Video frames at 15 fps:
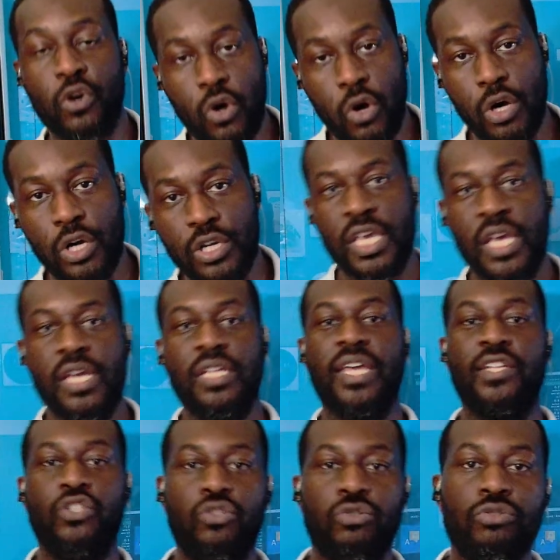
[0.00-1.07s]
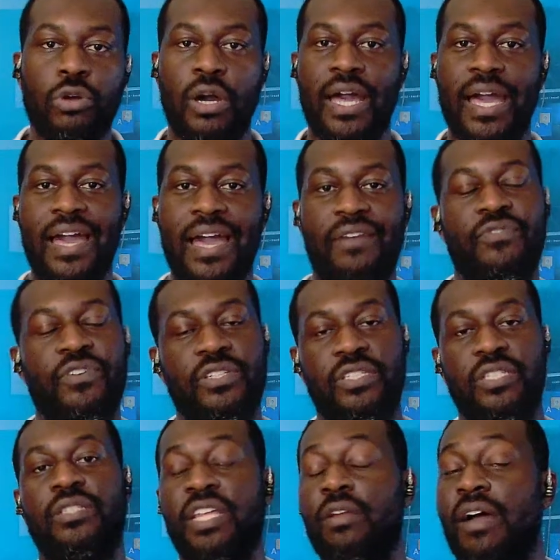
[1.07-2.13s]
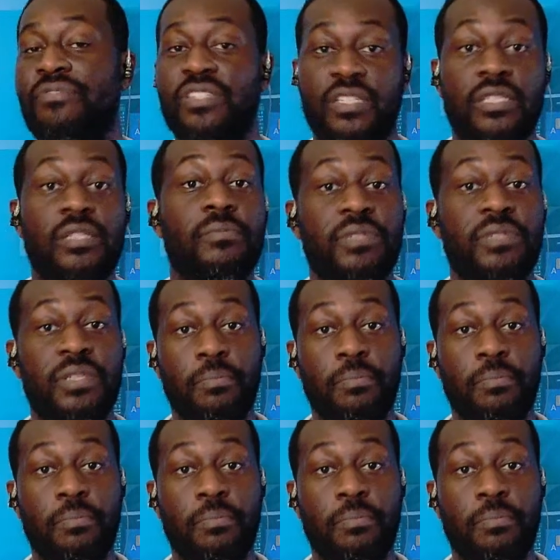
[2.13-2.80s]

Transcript: they do not have a system. They don't have systems in place.